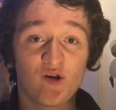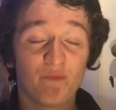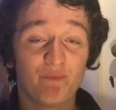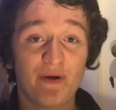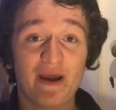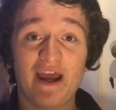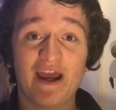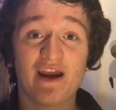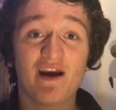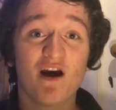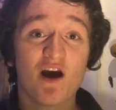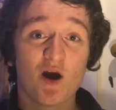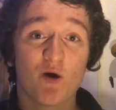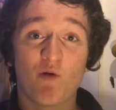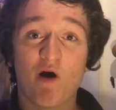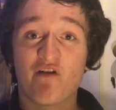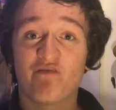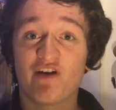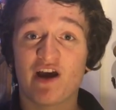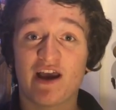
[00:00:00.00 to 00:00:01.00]
will be,
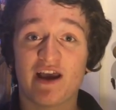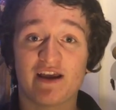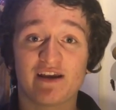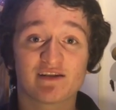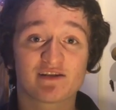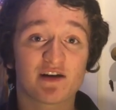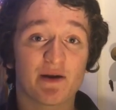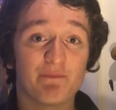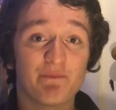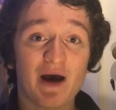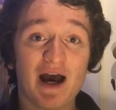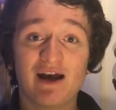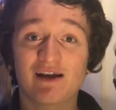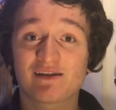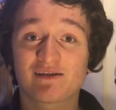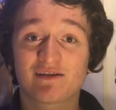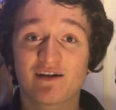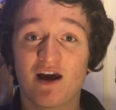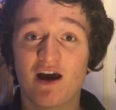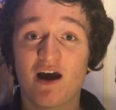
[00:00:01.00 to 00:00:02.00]
whether it's the
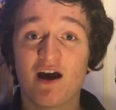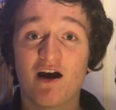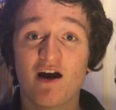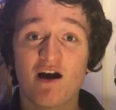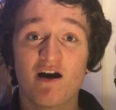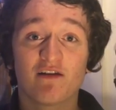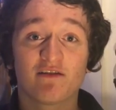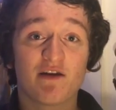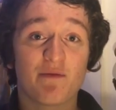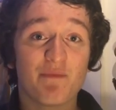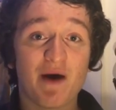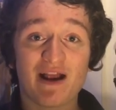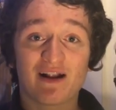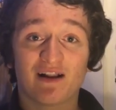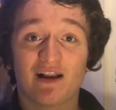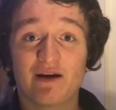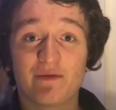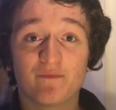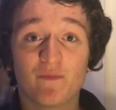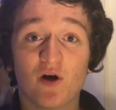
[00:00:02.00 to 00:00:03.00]
Master, the
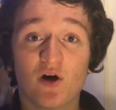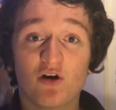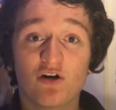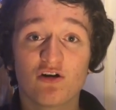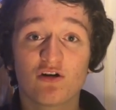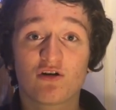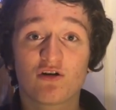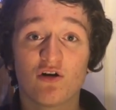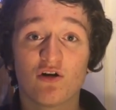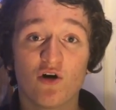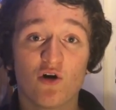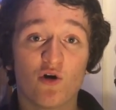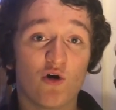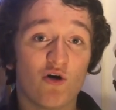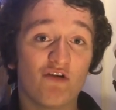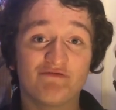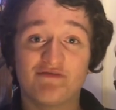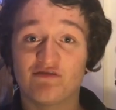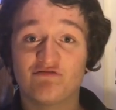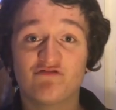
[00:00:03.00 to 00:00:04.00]
Meddling Monk,
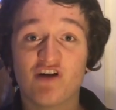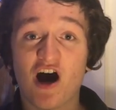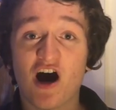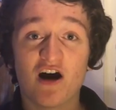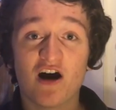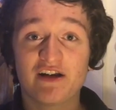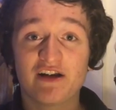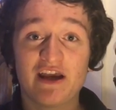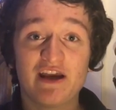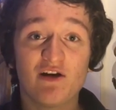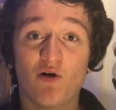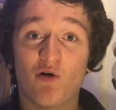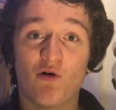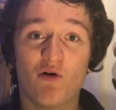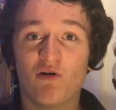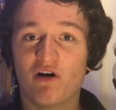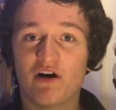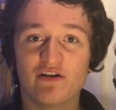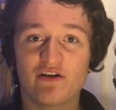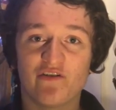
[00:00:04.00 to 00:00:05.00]
or the Rani,
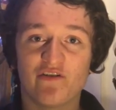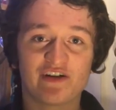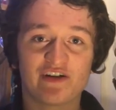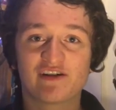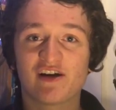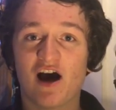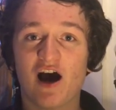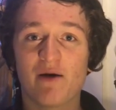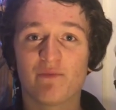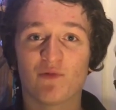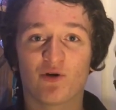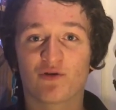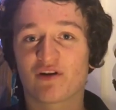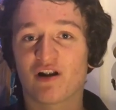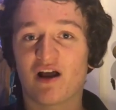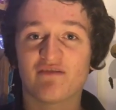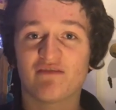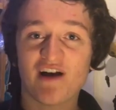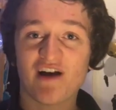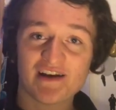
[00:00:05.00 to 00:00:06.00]
or another Time Lord
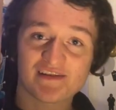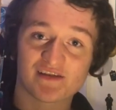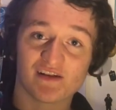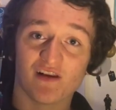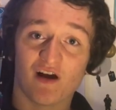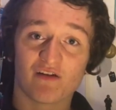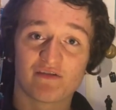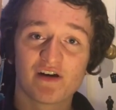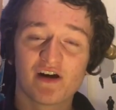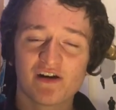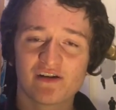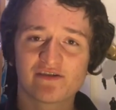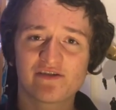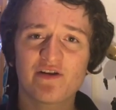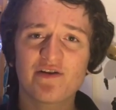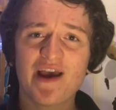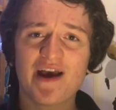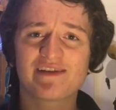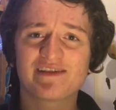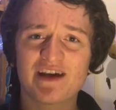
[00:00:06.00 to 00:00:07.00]
like Rassilon.
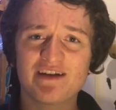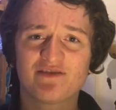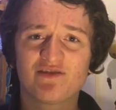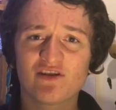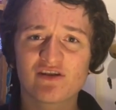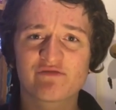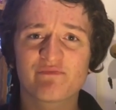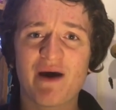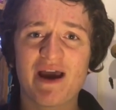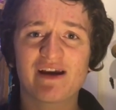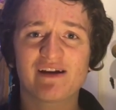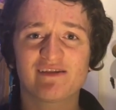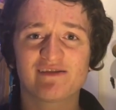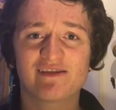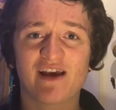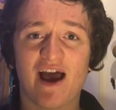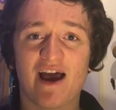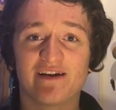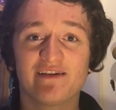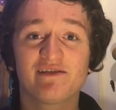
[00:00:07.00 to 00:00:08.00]
So yes, it does make
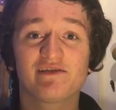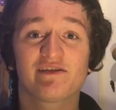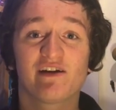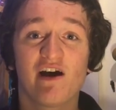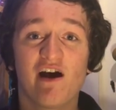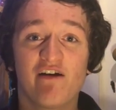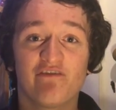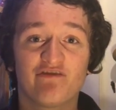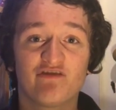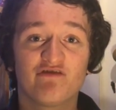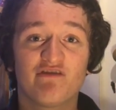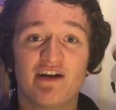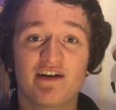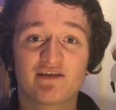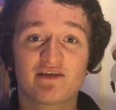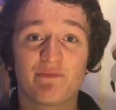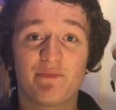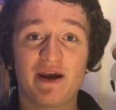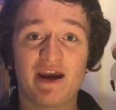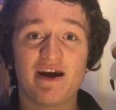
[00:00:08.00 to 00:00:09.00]
sense for
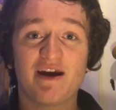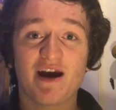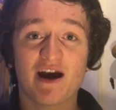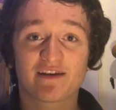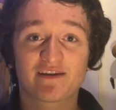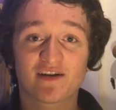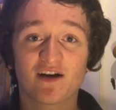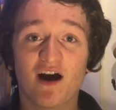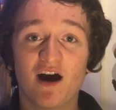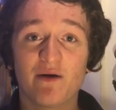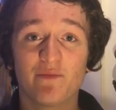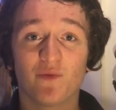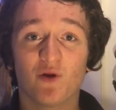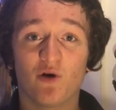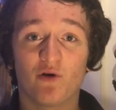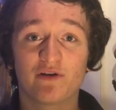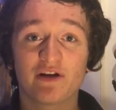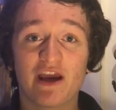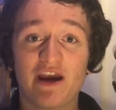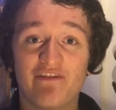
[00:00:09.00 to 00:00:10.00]
it to be a Time
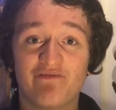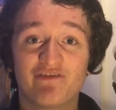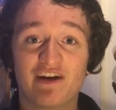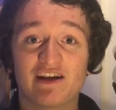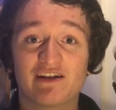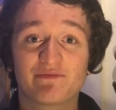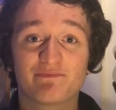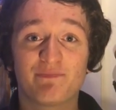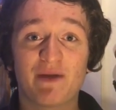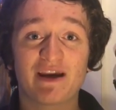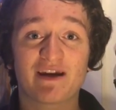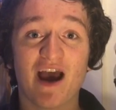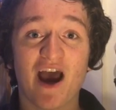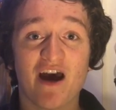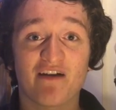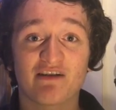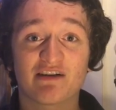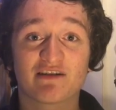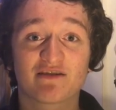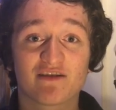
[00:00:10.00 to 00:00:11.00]
Lord, if this big
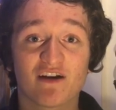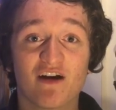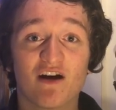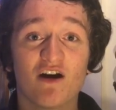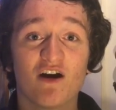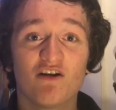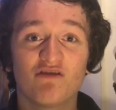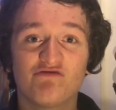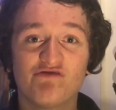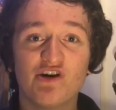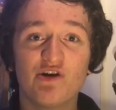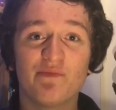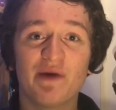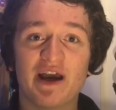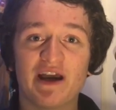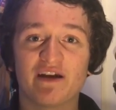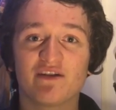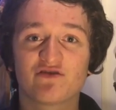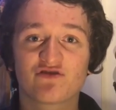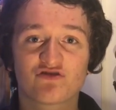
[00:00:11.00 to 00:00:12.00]
character
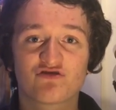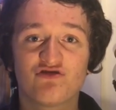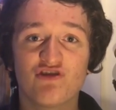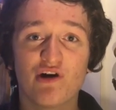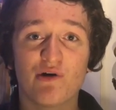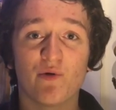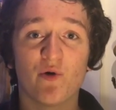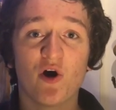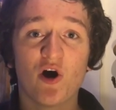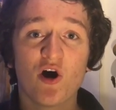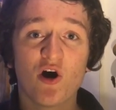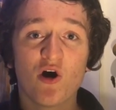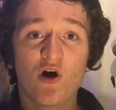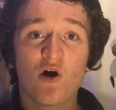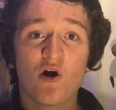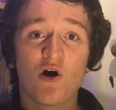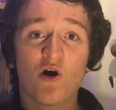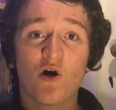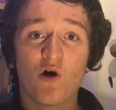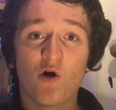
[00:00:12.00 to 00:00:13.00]
rumour is true.
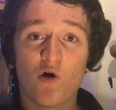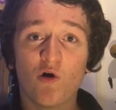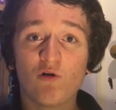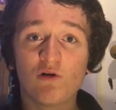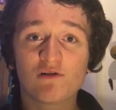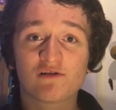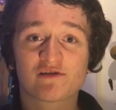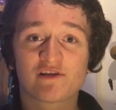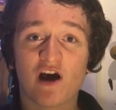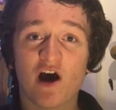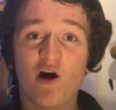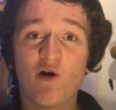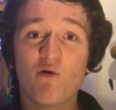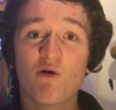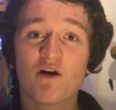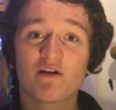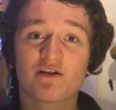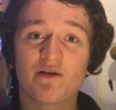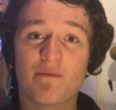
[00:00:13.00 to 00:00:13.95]
Also,